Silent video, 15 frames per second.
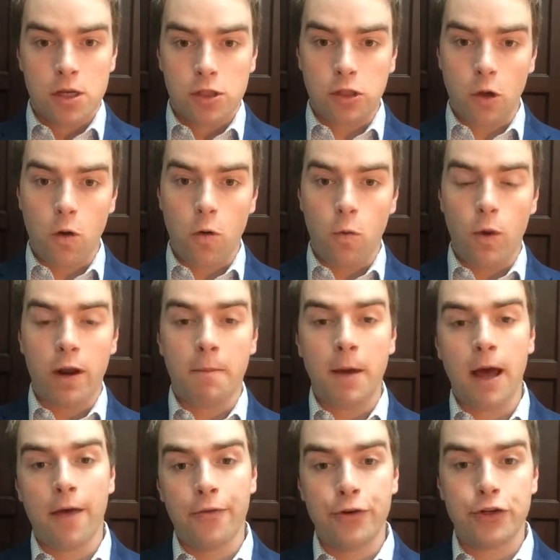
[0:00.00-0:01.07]
So one of
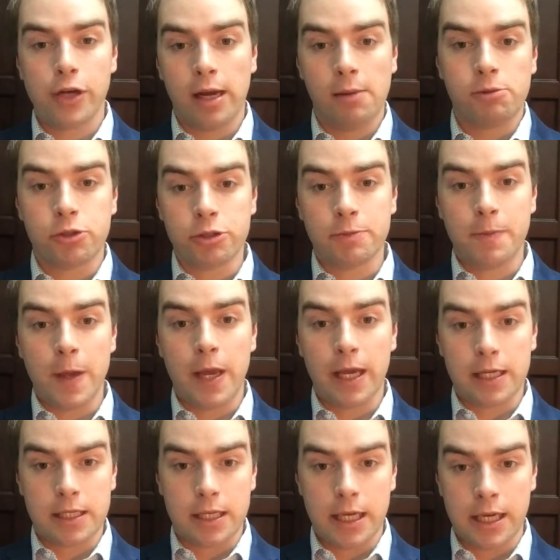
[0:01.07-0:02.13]
my other jobs is
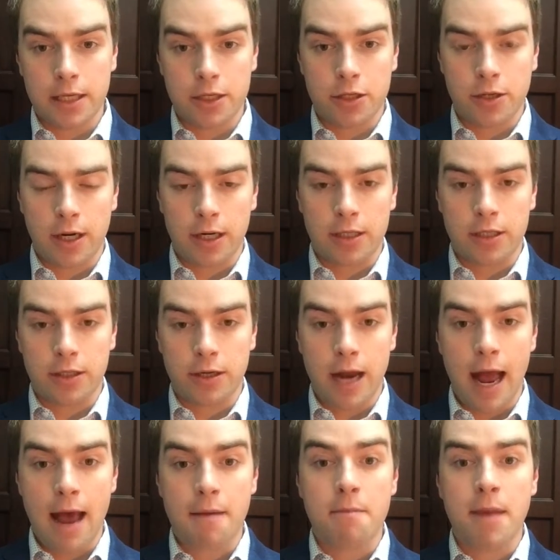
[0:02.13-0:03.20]
being a ski instructor
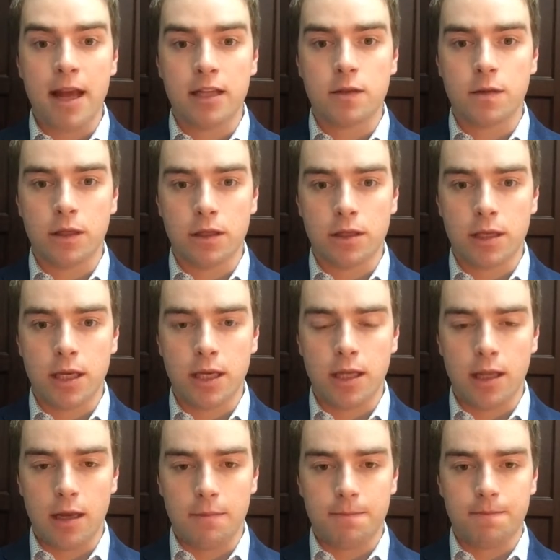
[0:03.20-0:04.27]
at Mansfield Ski
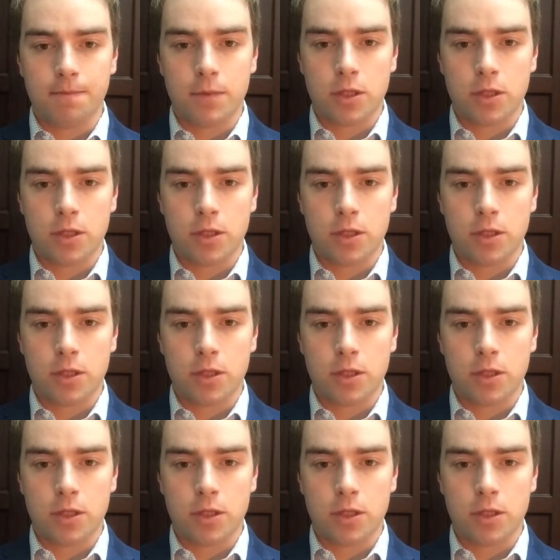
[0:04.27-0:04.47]
Club.